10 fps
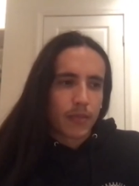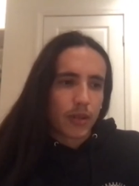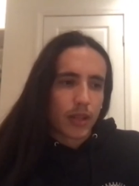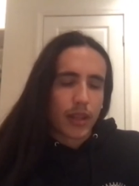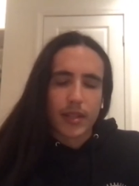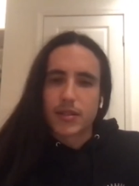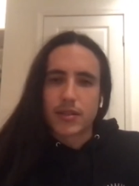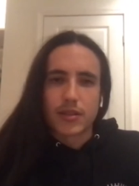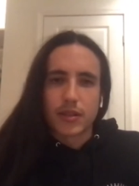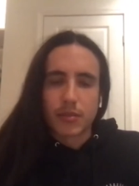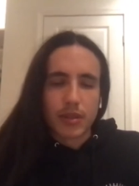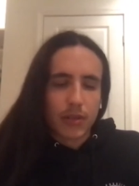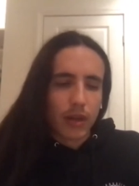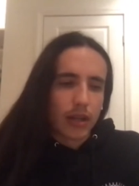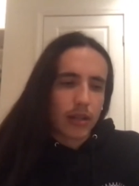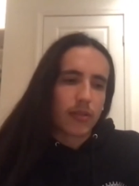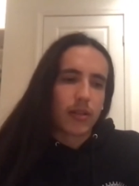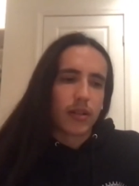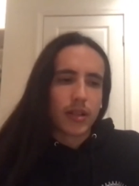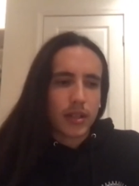whether that's just community work
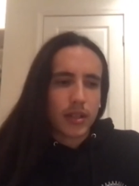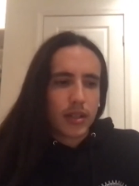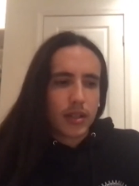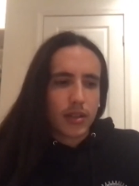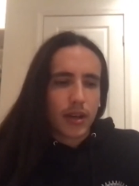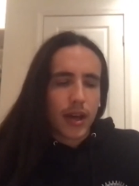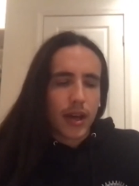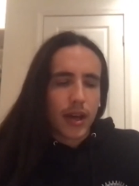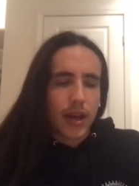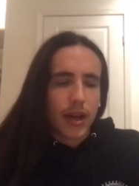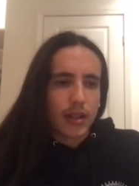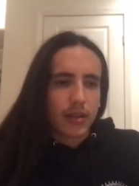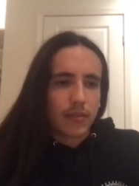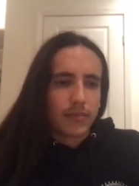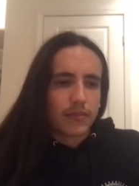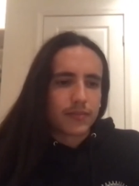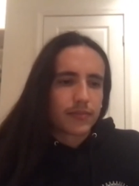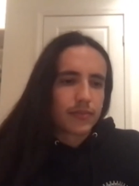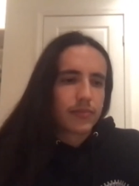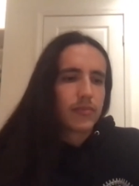or you know and i think um